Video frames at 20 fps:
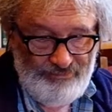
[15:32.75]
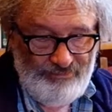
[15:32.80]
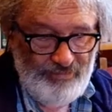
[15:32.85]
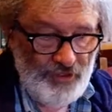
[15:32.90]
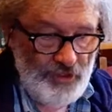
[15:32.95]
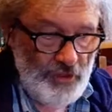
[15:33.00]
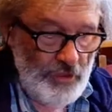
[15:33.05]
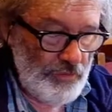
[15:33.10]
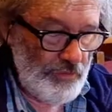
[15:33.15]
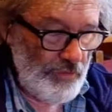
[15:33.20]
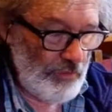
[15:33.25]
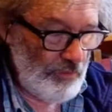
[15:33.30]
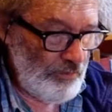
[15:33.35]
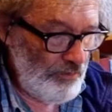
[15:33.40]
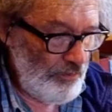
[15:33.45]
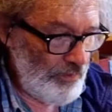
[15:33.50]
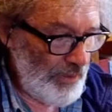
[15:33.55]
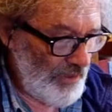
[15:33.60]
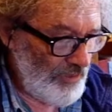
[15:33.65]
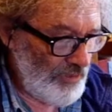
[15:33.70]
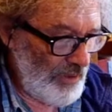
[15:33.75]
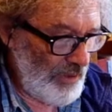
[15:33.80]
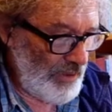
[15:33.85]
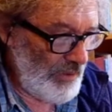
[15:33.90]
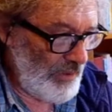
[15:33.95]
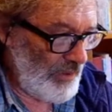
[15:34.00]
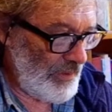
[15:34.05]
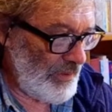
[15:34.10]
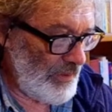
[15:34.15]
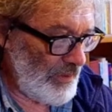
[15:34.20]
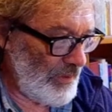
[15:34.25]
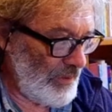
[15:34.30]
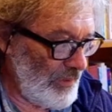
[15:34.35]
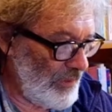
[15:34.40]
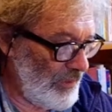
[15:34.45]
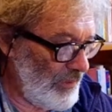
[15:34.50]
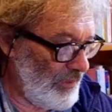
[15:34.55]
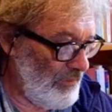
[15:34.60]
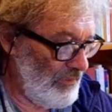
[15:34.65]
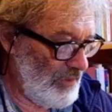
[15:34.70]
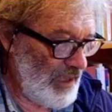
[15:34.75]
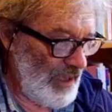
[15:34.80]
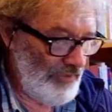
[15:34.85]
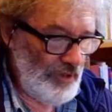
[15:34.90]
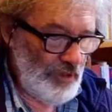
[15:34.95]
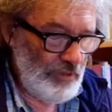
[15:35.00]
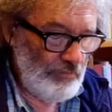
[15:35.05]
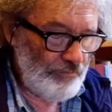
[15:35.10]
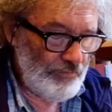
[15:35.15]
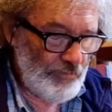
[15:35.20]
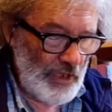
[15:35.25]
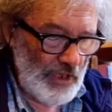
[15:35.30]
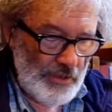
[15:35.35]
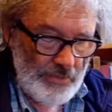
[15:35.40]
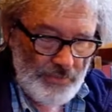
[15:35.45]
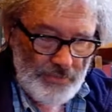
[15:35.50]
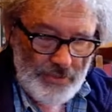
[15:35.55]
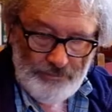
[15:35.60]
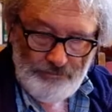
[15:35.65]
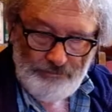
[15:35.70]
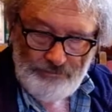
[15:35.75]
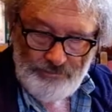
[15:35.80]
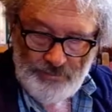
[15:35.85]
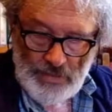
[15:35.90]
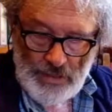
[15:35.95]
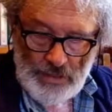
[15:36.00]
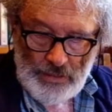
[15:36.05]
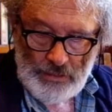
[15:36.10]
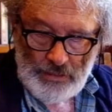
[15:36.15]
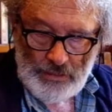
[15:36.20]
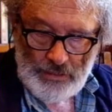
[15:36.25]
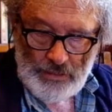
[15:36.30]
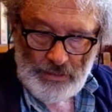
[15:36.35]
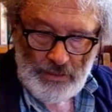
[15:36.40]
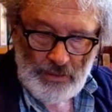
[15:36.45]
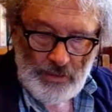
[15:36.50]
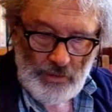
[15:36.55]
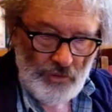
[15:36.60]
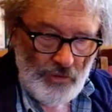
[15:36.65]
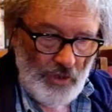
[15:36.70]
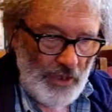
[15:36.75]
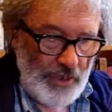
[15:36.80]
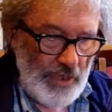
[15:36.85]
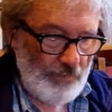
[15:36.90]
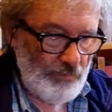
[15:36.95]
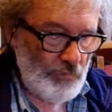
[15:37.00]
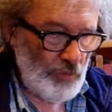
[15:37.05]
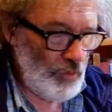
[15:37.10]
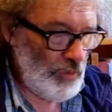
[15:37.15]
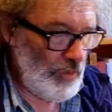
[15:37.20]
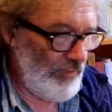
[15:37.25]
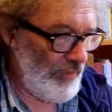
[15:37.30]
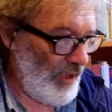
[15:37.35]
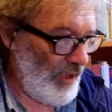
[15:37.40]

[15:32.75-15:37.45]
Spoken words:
see-through plastic cover kind of thing. So I kept all of